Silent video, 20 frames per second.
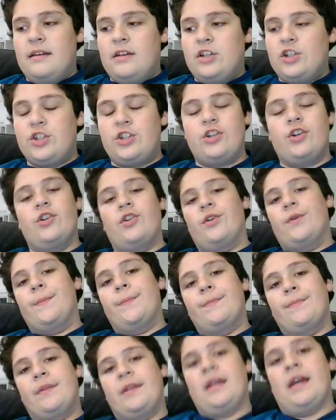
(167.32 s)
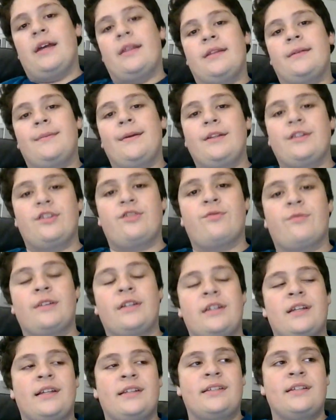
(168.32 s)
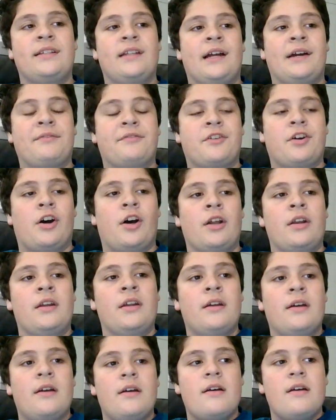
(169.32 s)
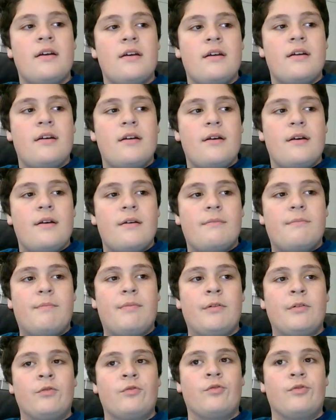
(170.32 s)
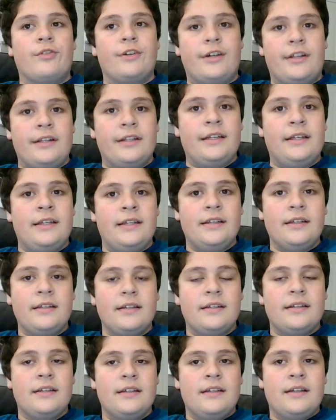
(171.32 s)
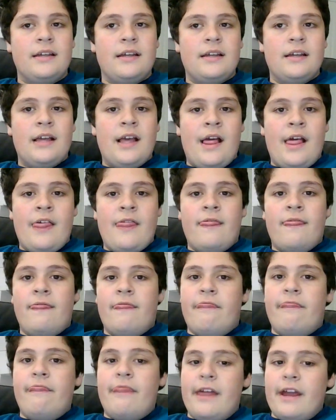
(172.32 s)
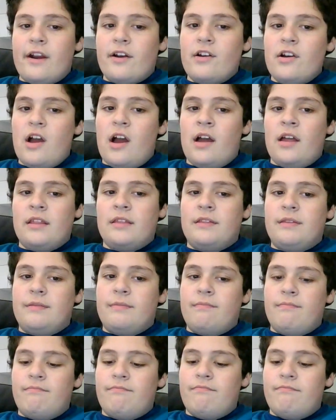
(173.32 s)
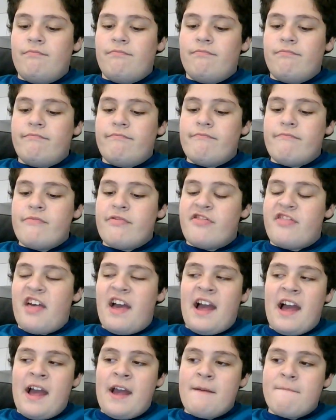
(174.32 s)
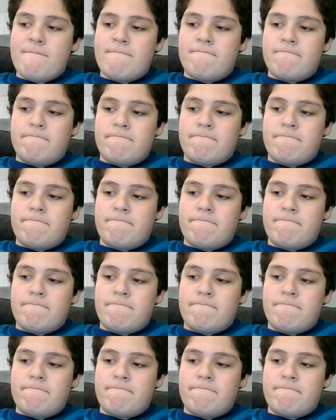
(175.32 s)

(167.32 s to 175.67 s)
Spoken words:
sure. Yeah, they made the 2019 AFCON. But really, they're not that